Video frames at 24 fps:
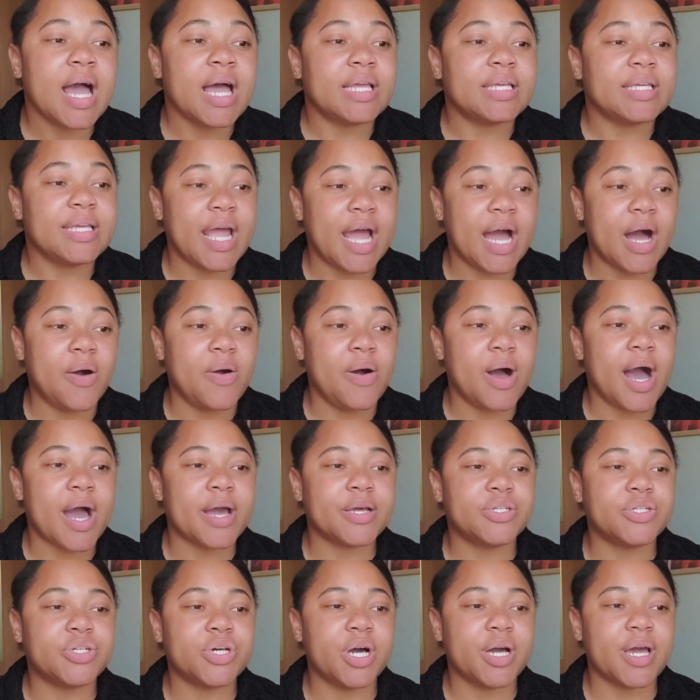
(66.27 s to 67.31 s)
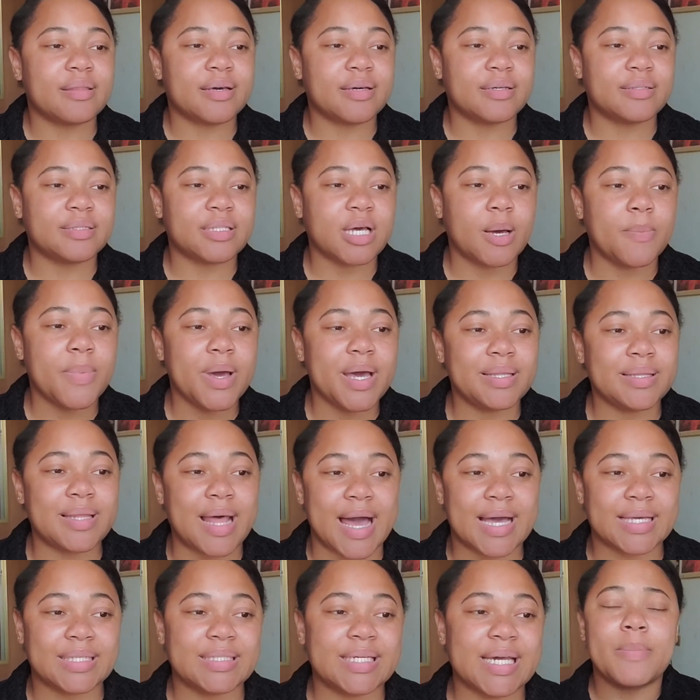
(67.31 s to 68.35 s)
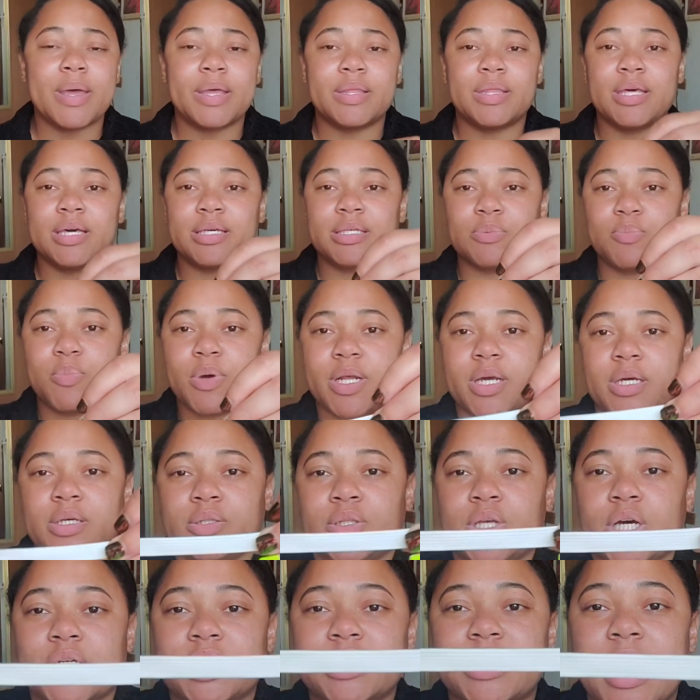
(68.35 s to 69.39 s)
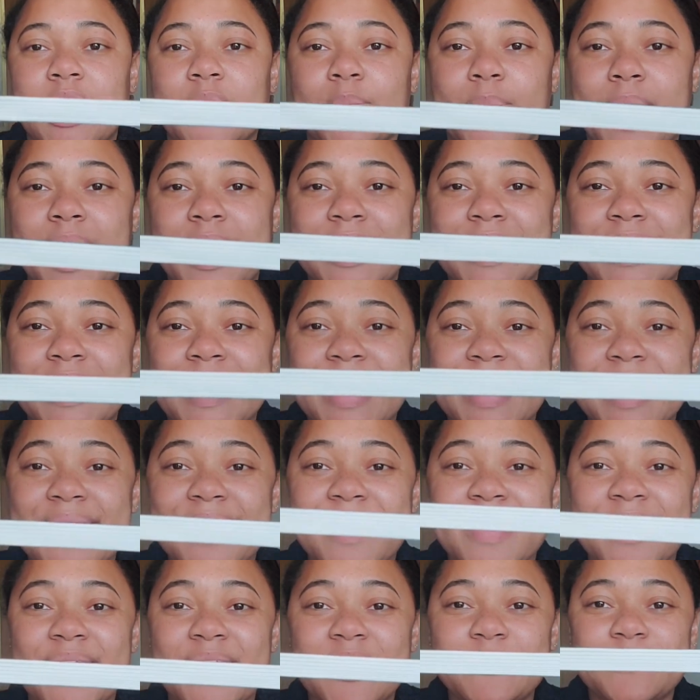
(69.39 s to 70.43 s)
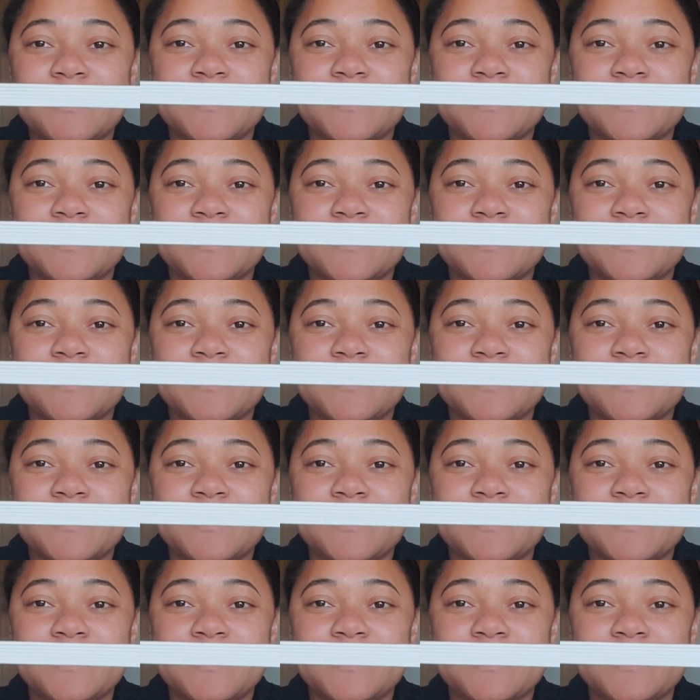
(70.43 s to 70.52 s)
Now I took some elastic. This is what it looks like right here.